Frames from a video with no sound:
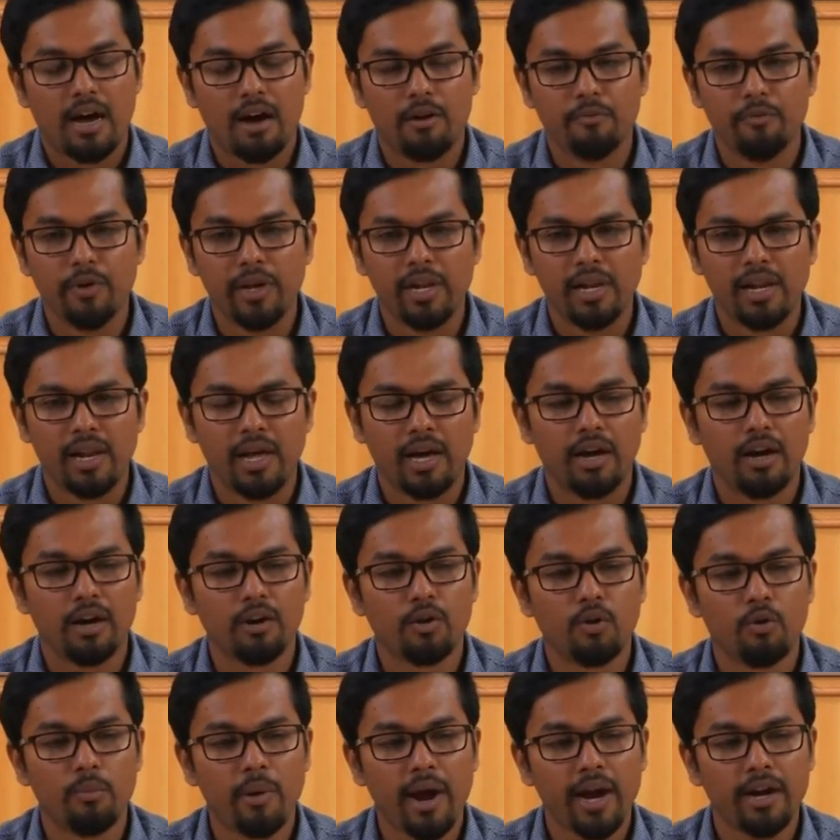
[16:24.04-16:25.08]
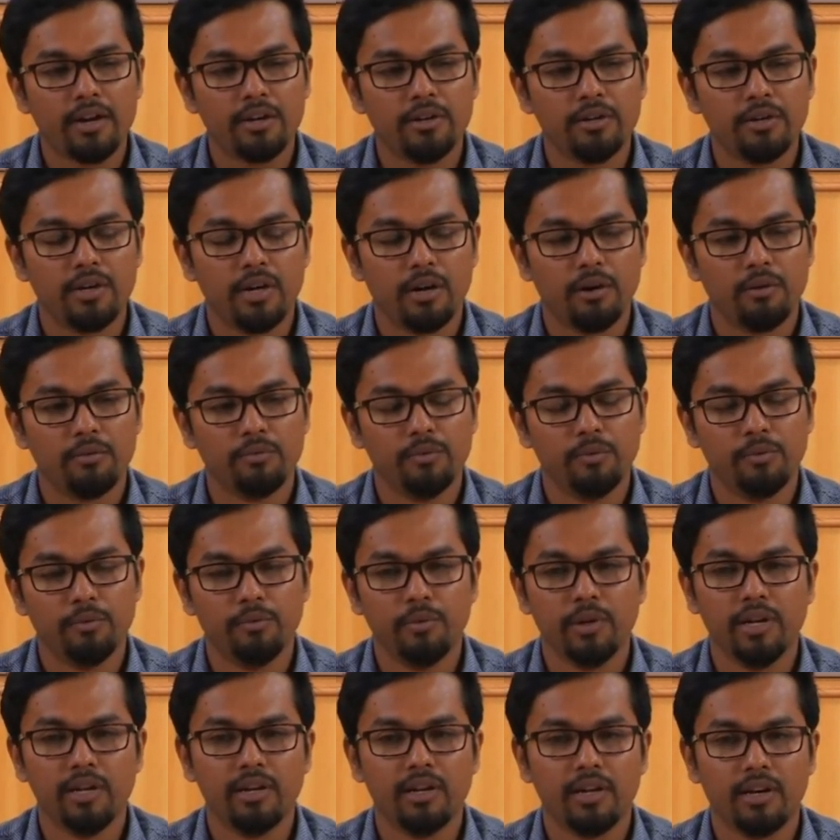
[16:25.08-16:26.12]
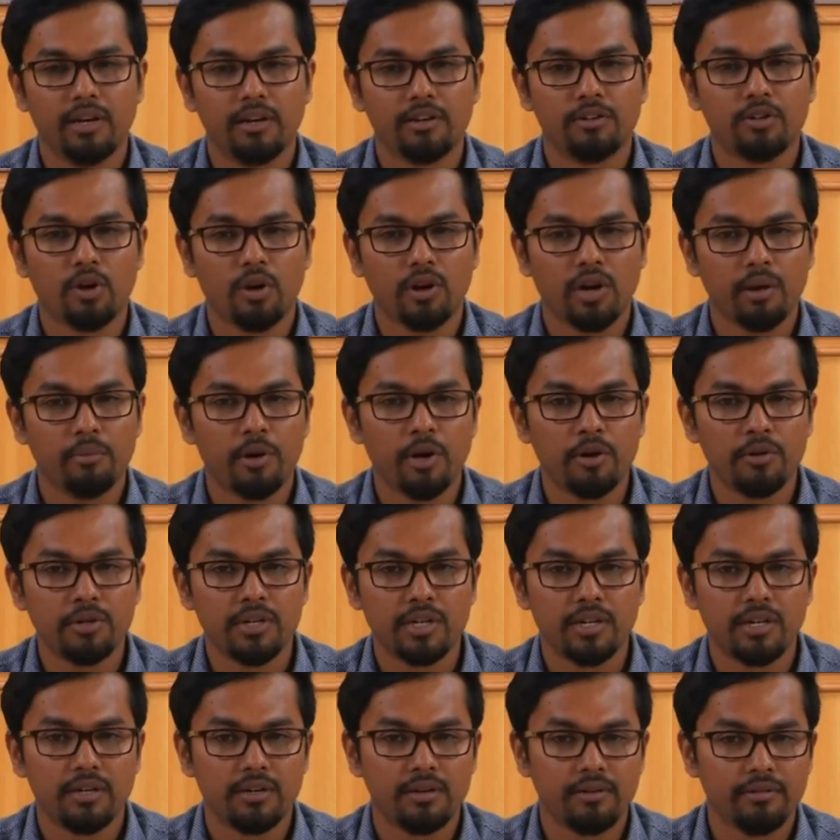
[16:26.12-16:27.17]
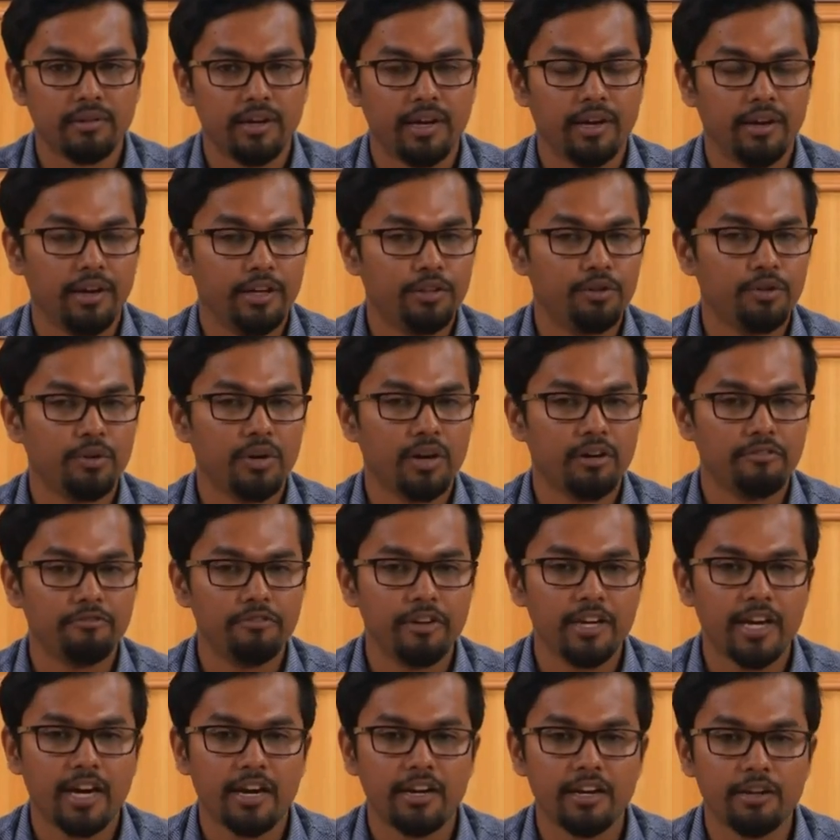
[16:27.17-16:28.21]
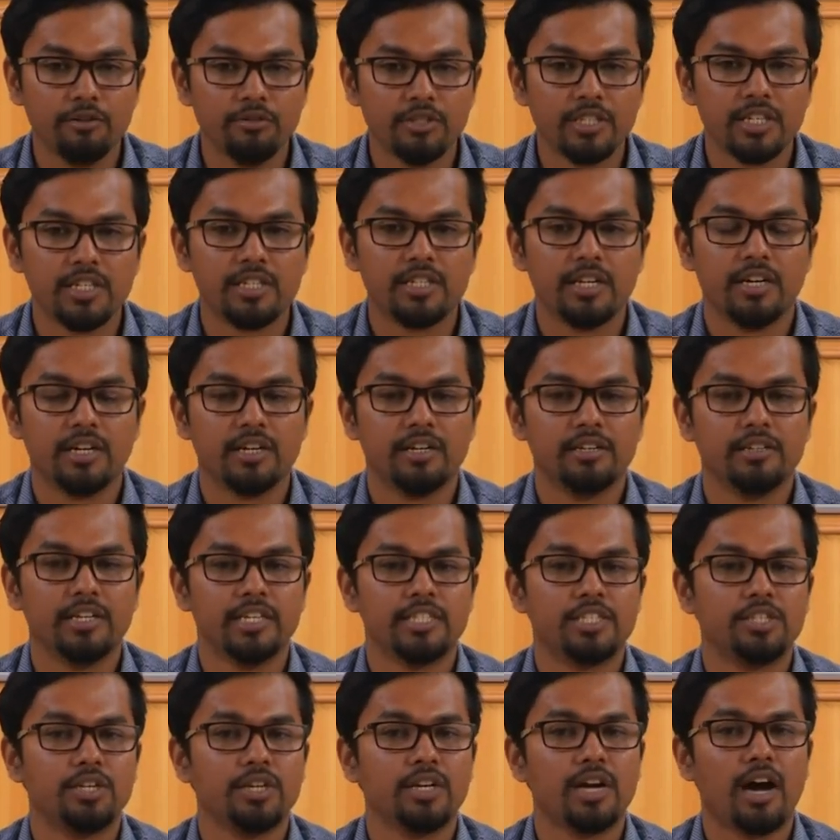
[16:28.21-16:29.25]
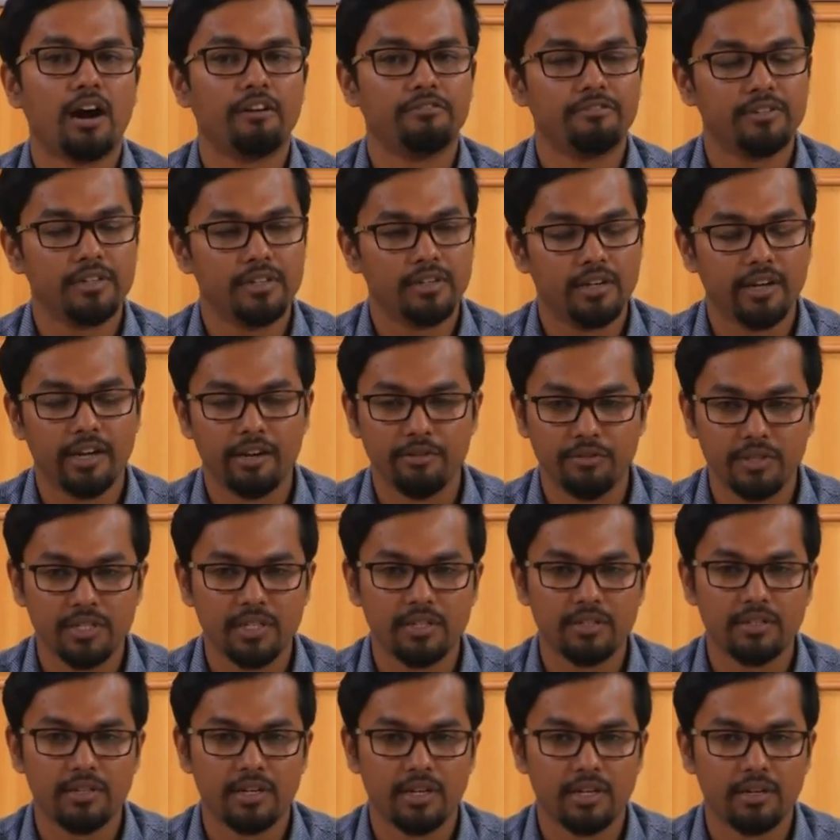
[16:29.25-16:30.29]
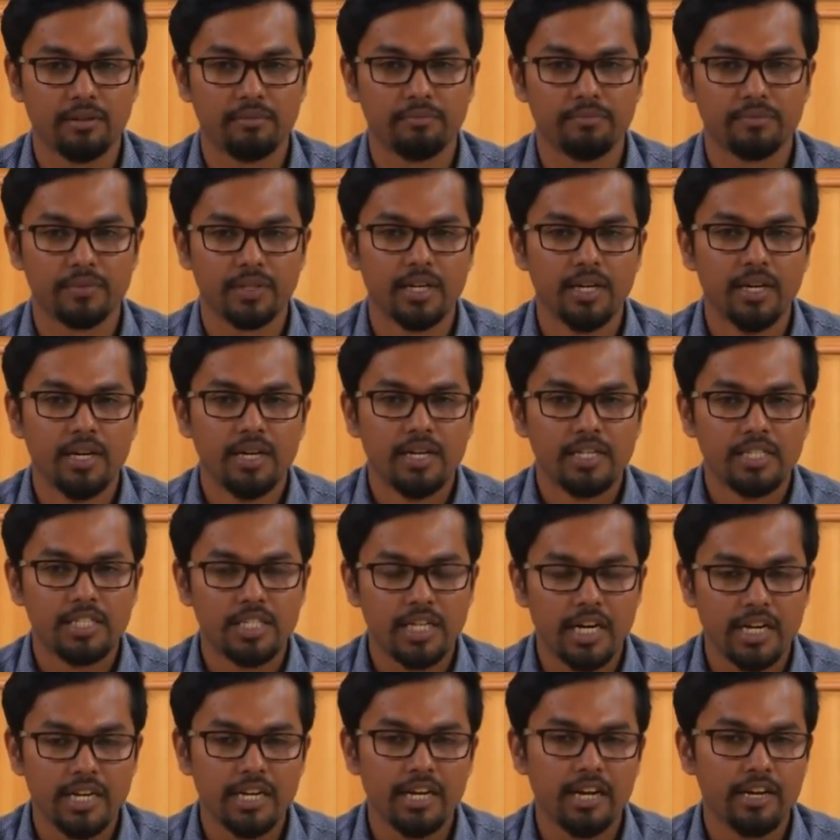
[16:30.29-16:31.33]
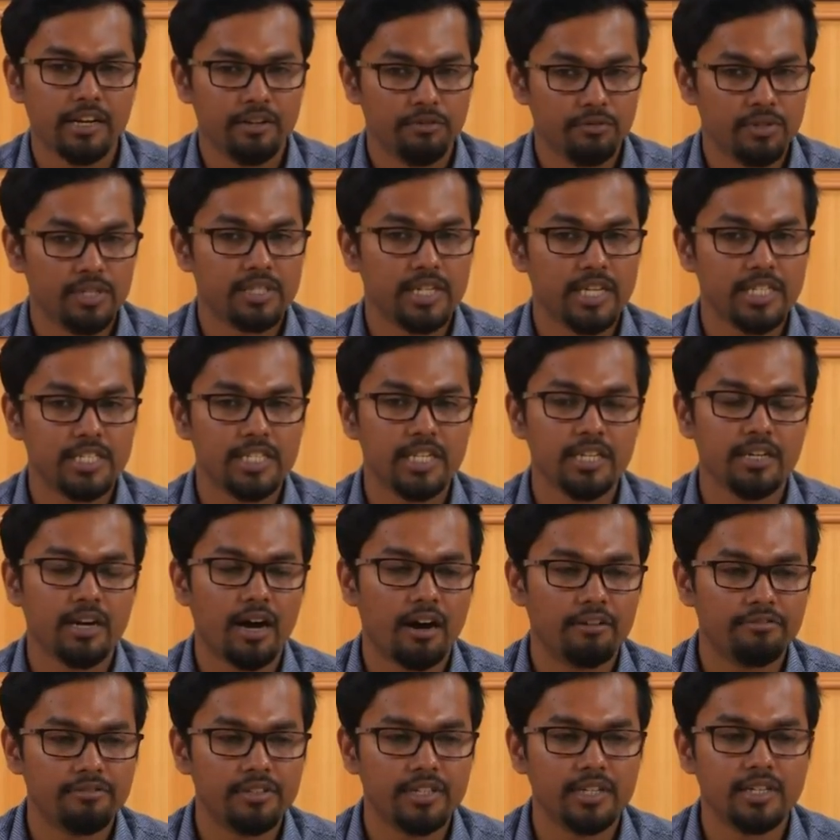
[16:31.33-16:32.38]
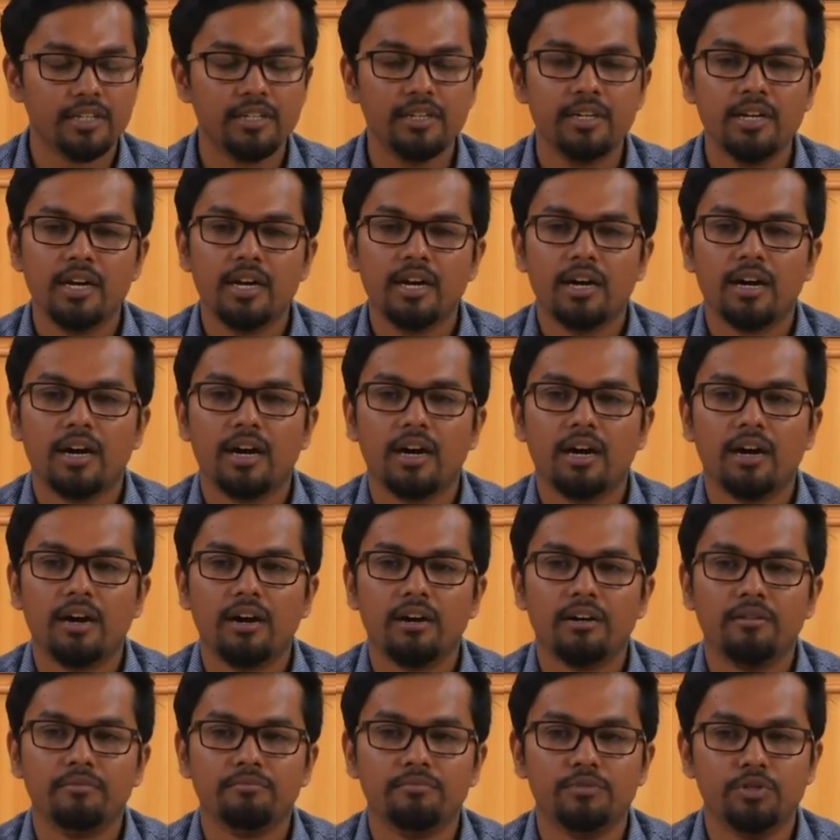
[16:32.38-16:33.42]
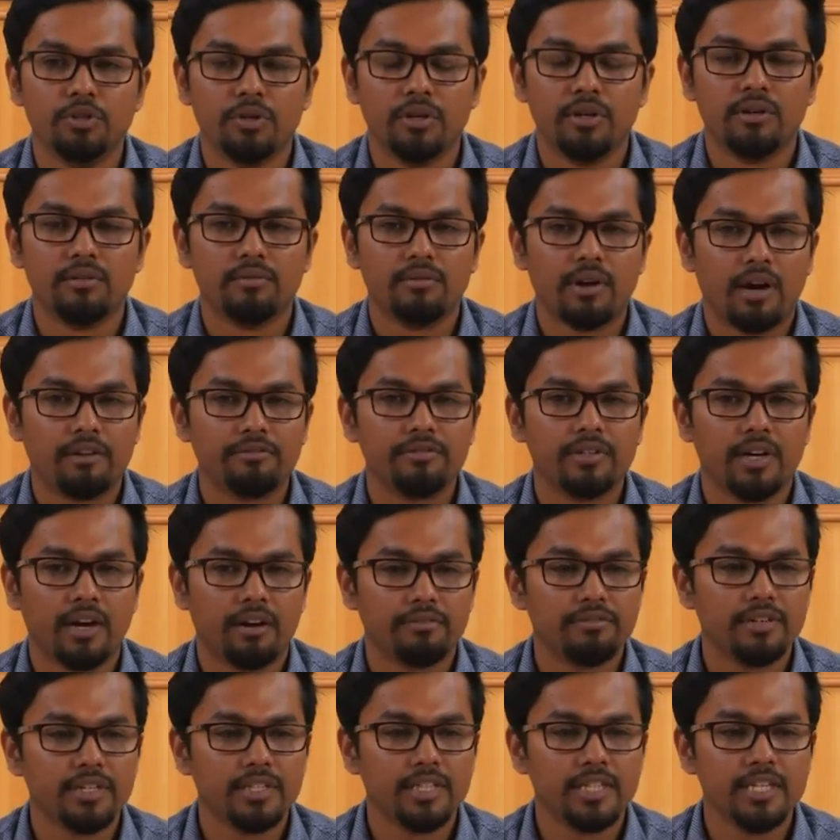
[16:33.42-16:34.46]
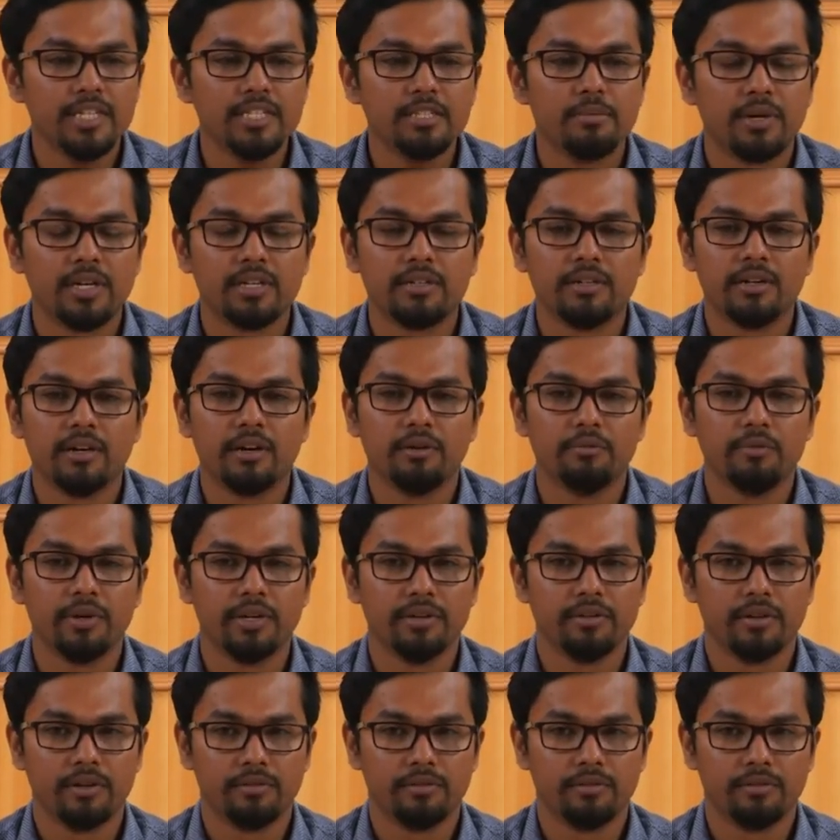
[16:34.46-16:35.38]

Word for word: we'll go back to we'll talk about ethnography and user testing after user um, study and user testing after um, to, um, after after this, but we